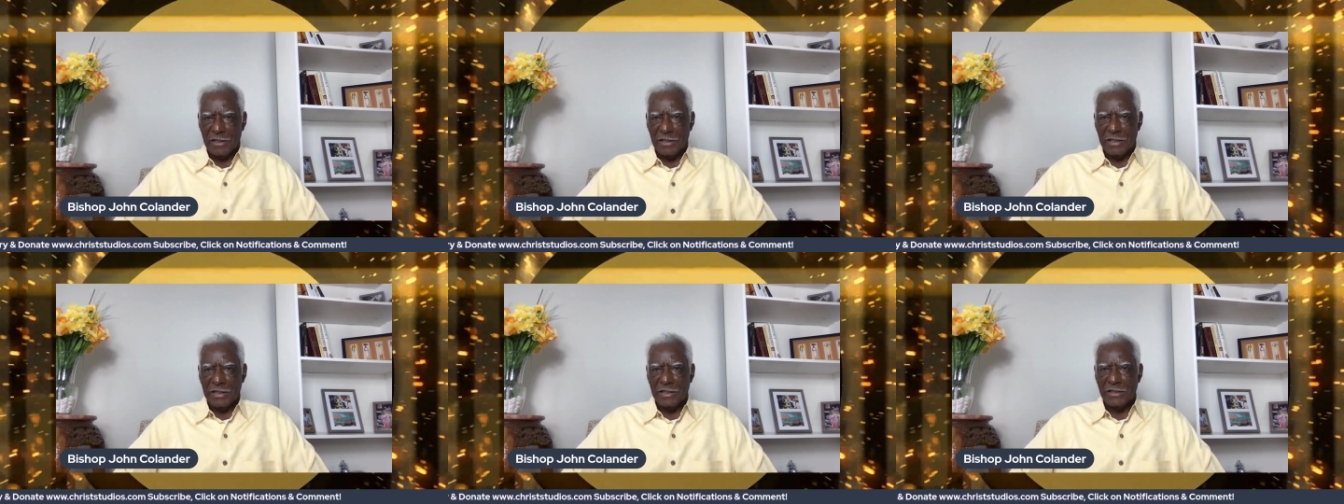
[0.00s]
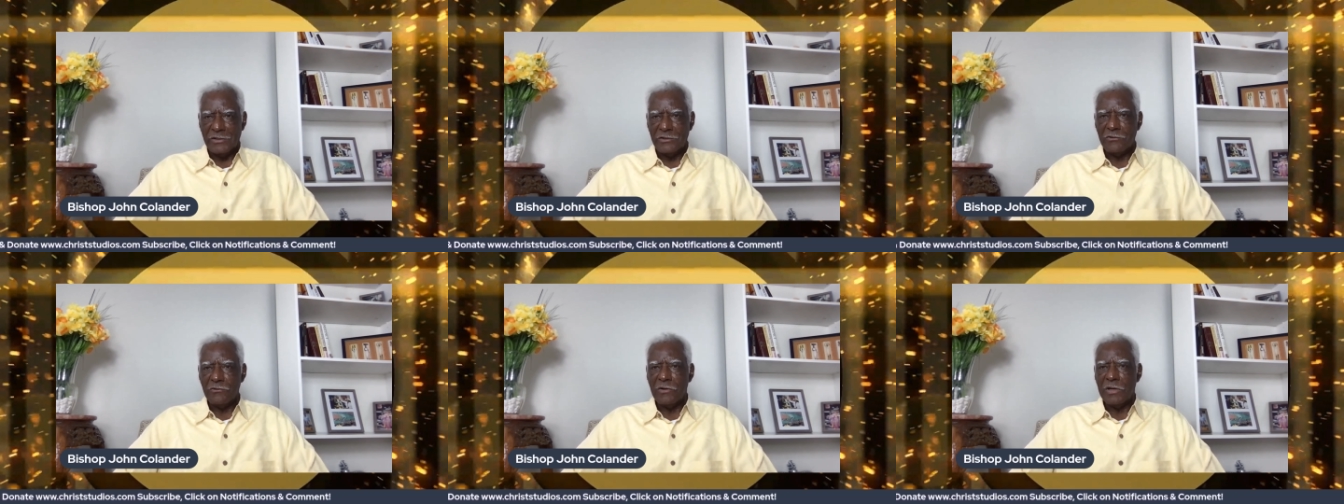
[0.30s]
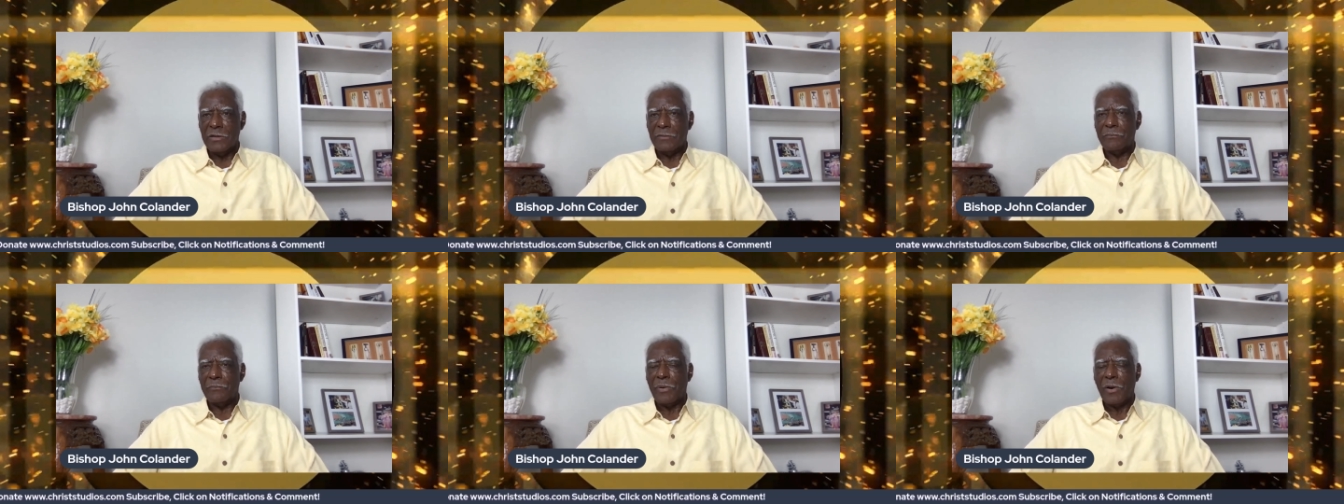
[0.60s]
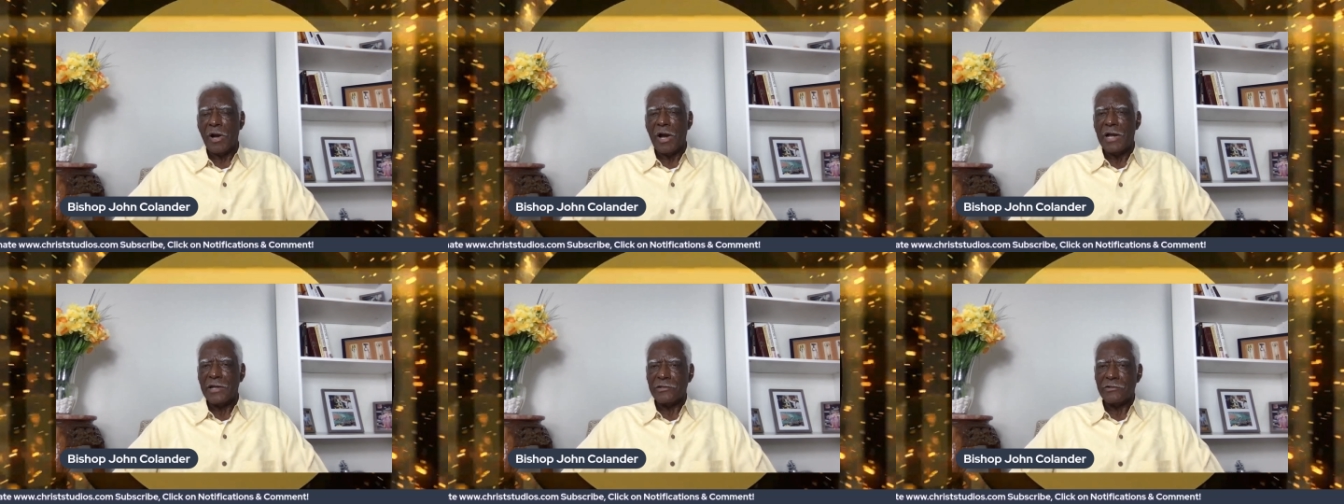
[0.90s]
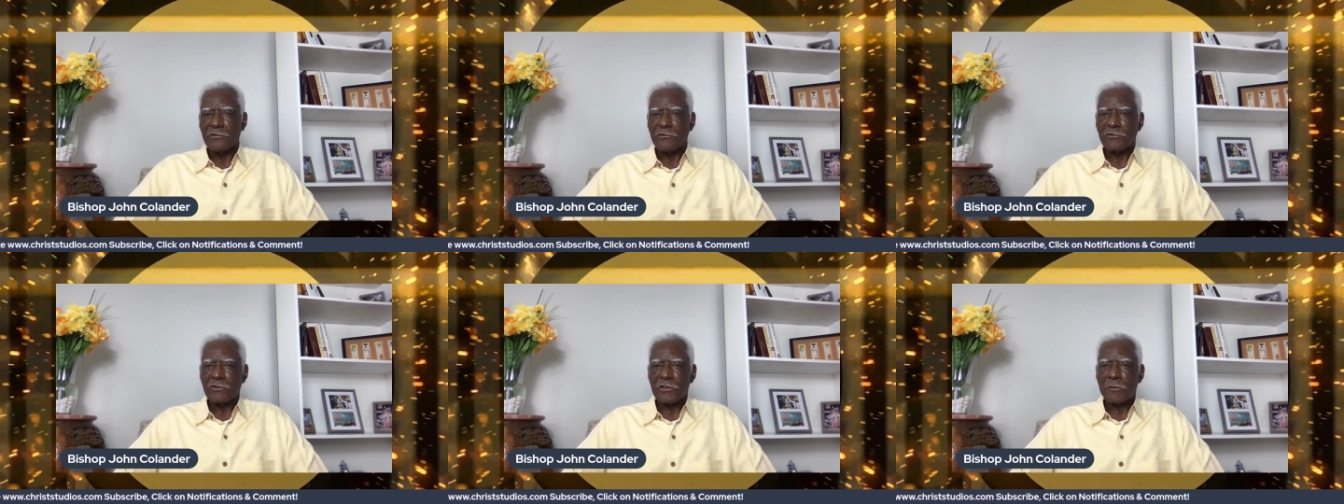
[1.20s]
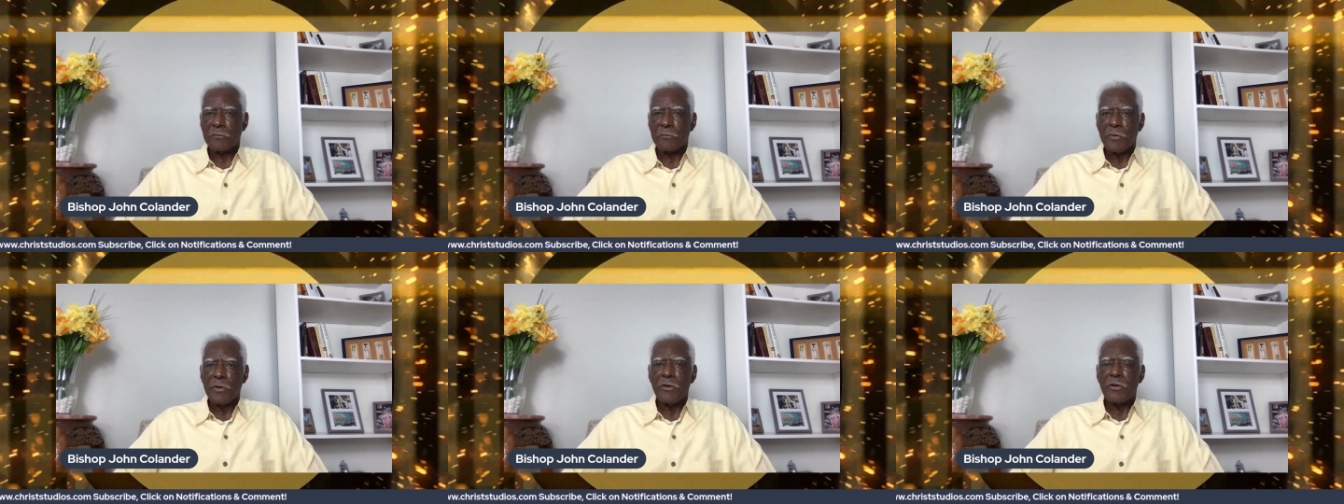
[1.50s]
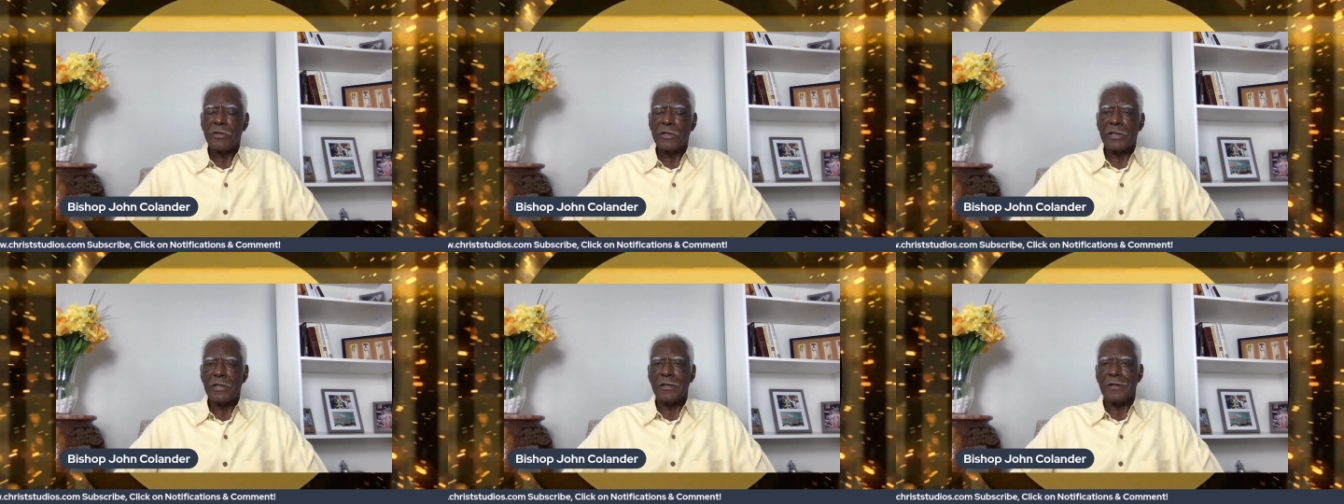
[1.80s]
And you impart your
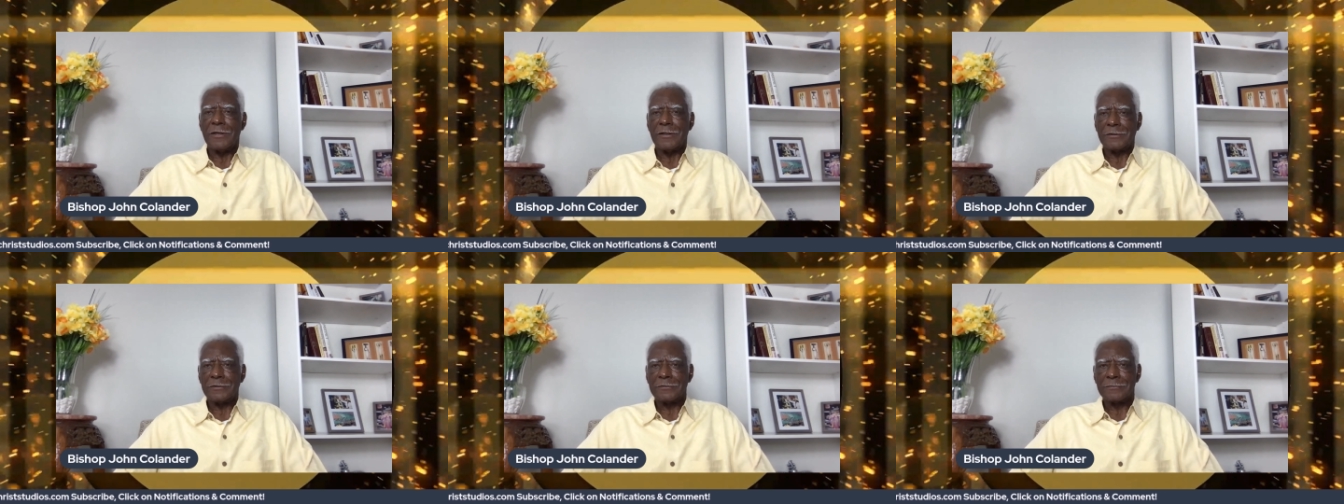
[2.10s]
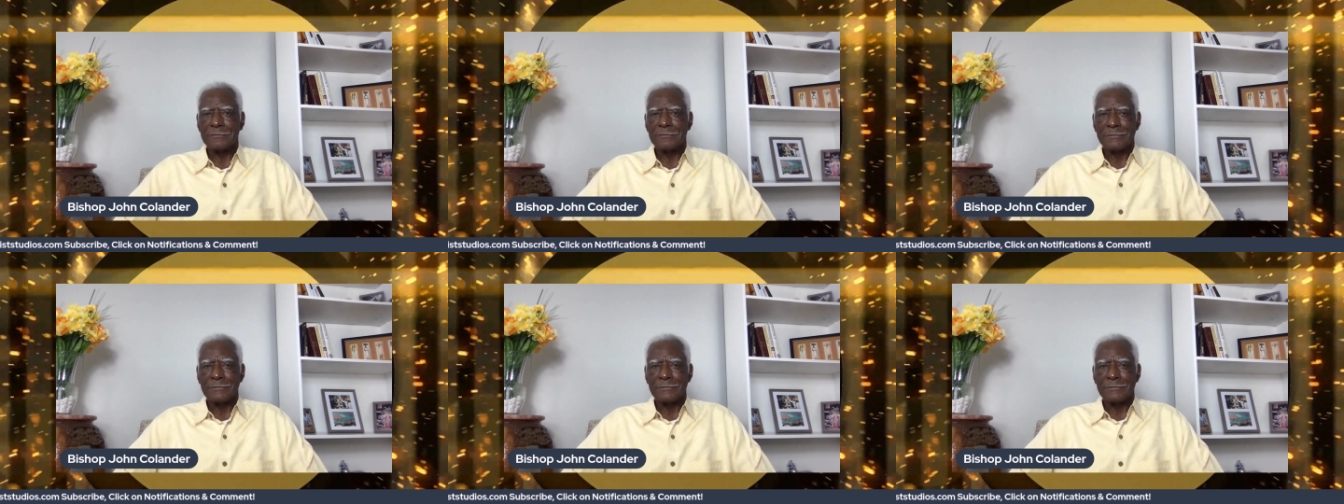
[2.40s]
spirit in us